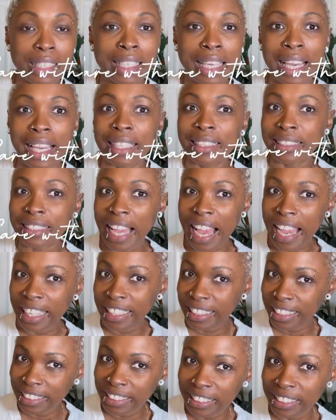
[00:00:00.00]
Yes,
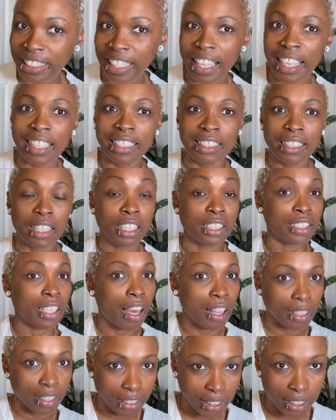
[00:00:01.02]
I did say the
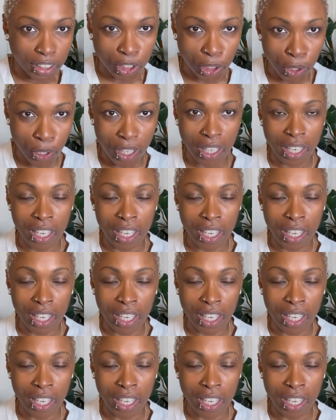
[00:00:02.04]
dollar store.